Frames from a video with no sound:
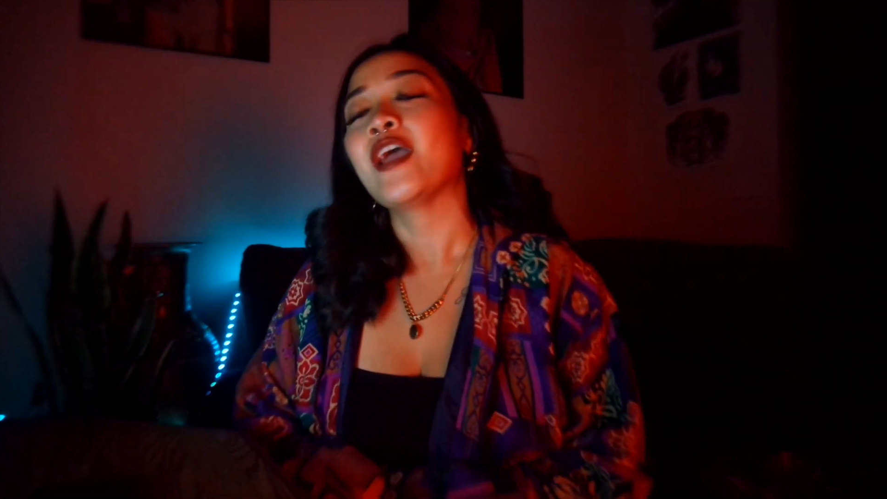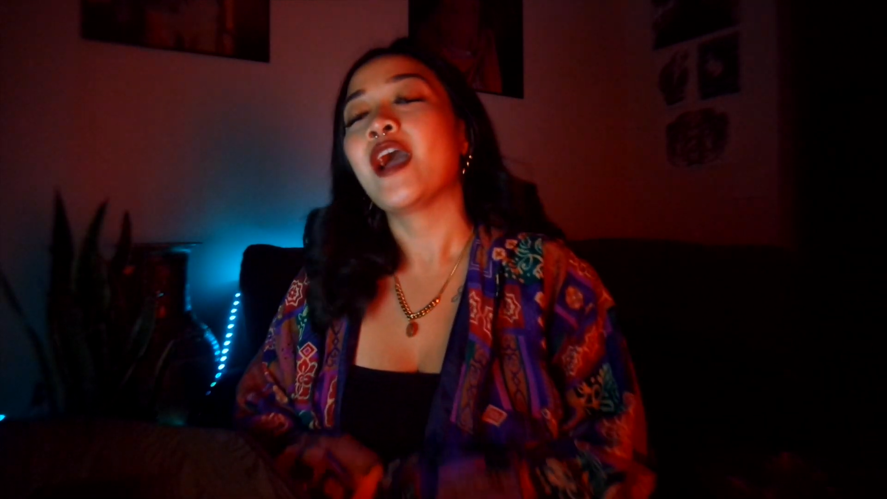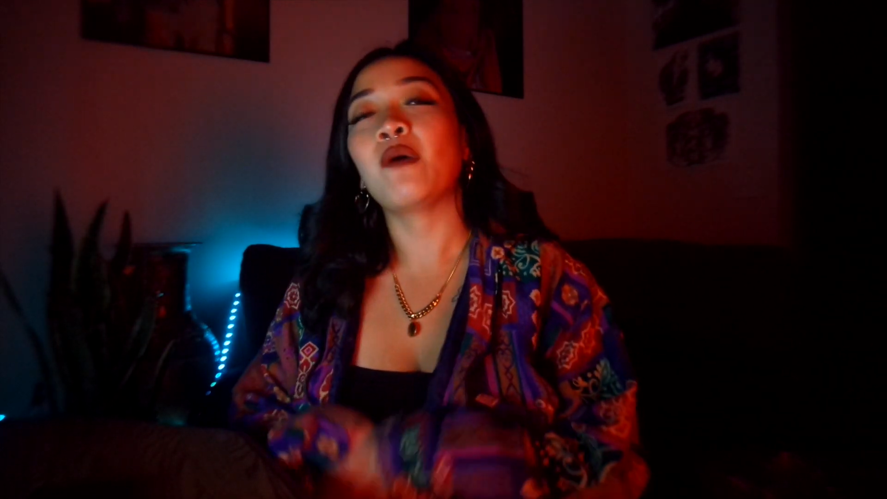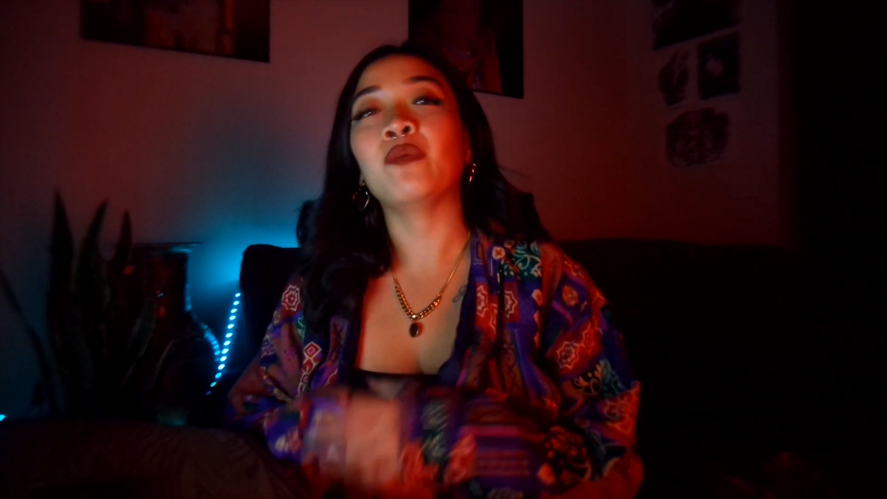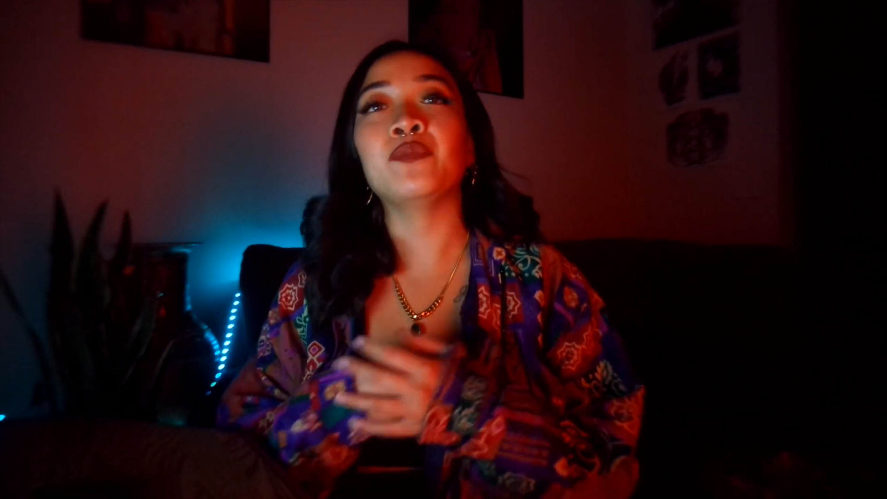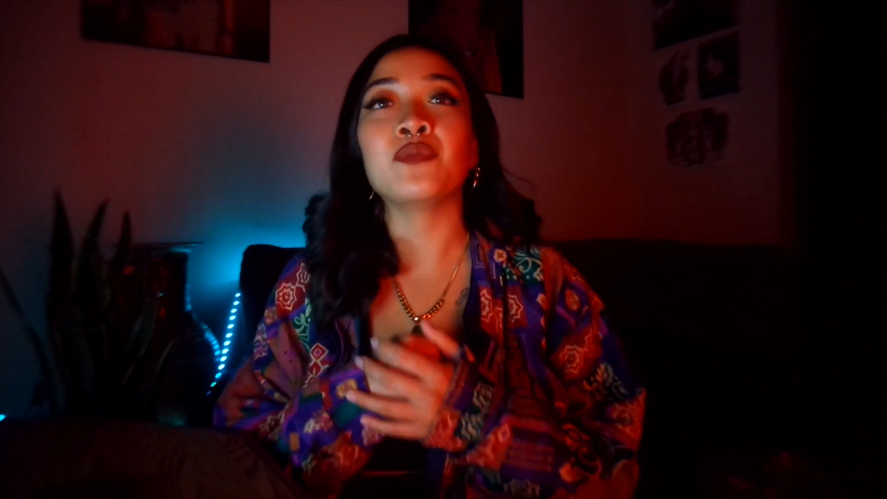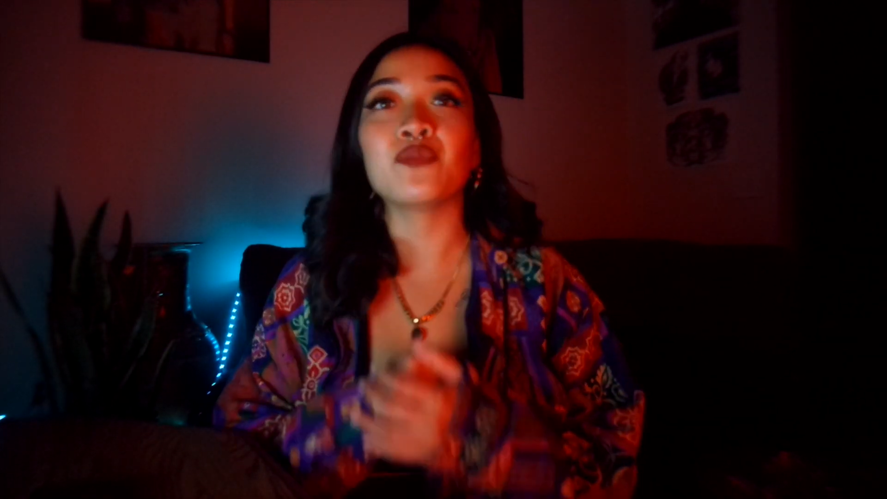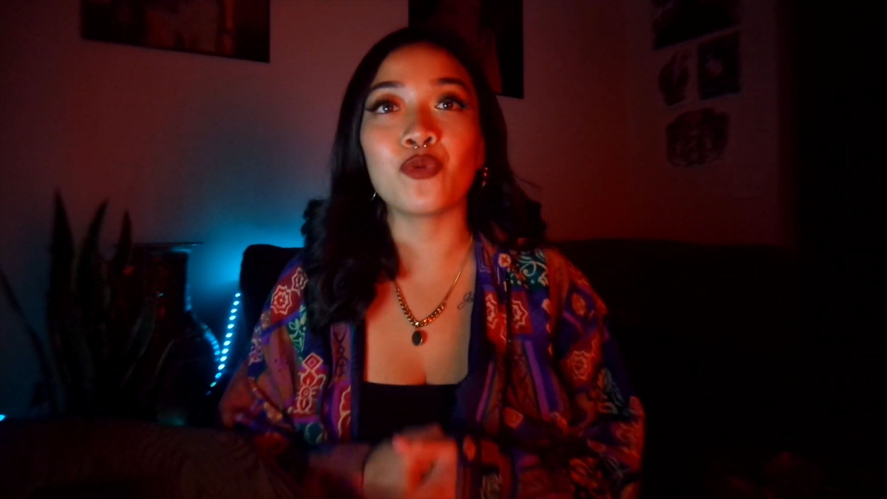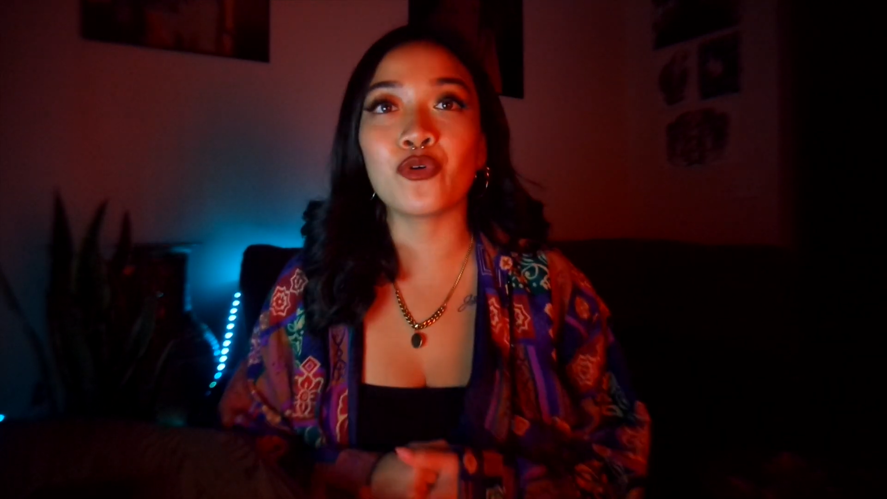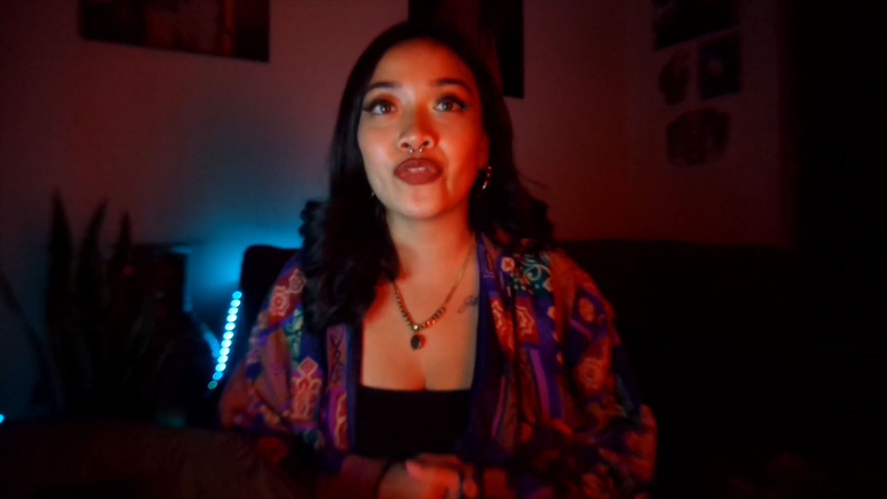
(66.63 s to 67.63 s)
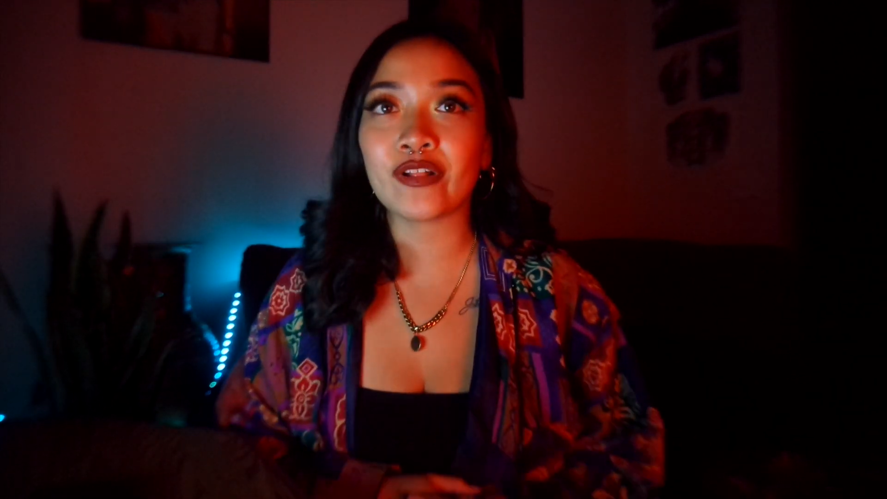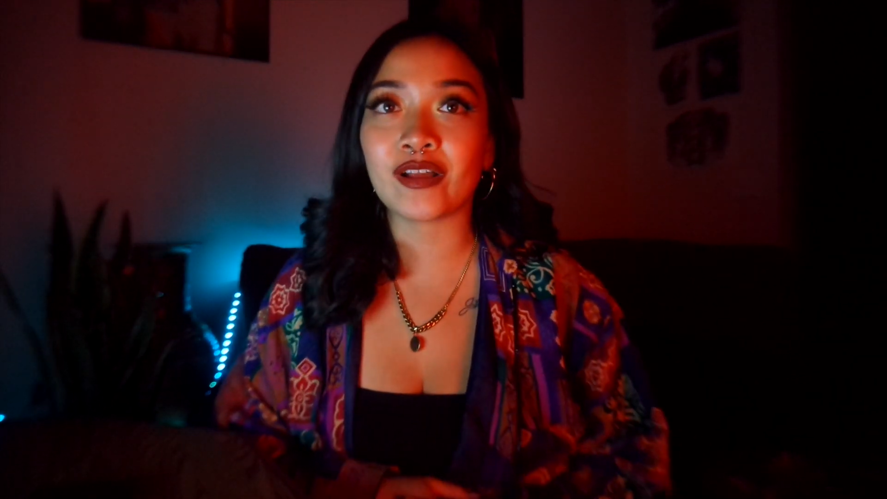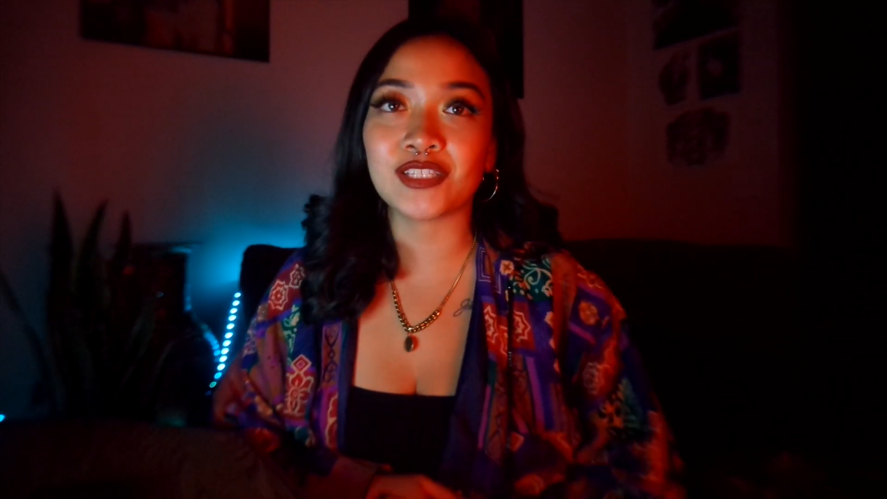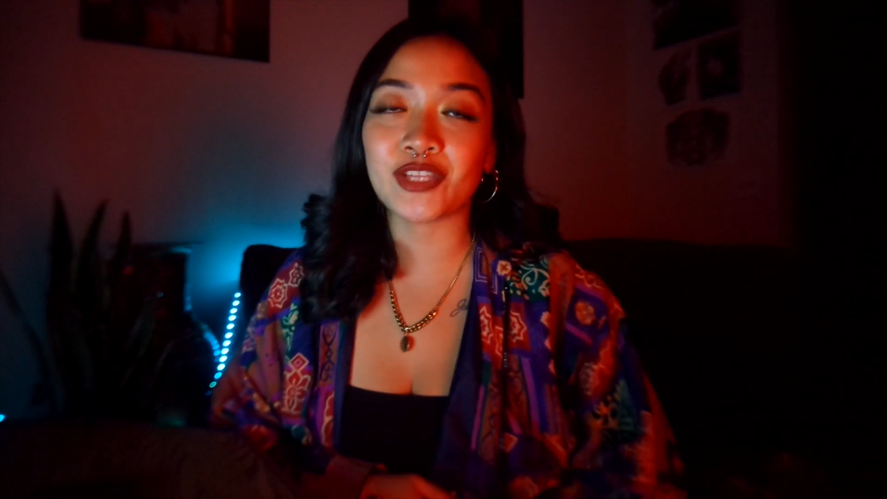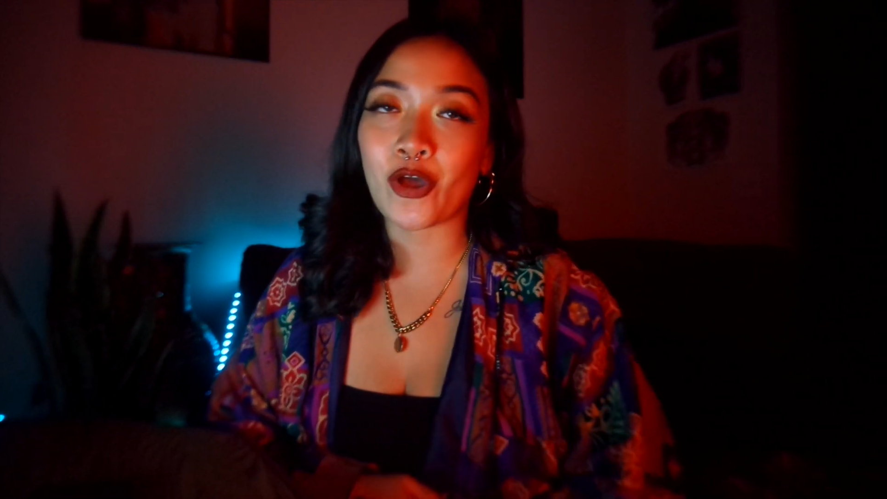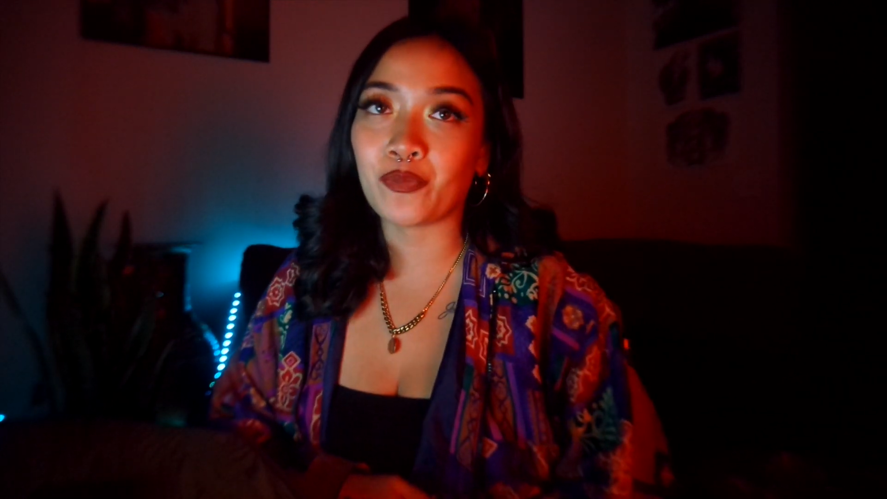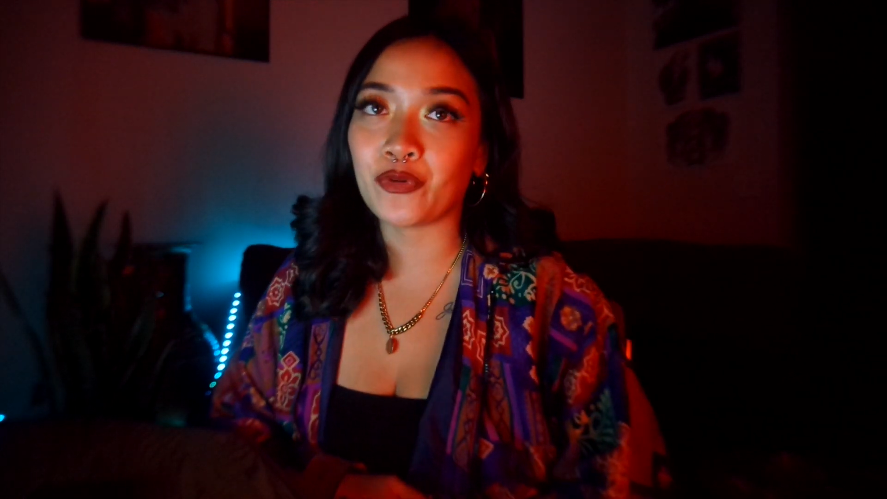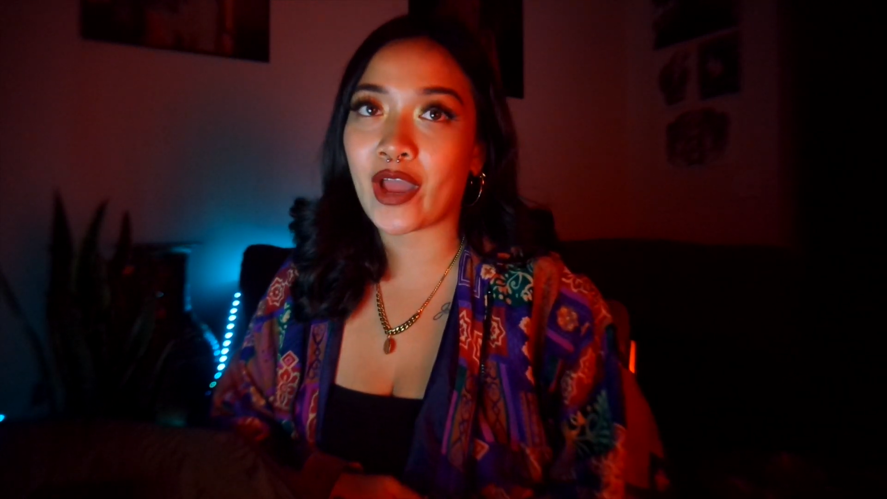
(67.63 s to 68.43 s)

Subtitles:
I would be more than glad to help you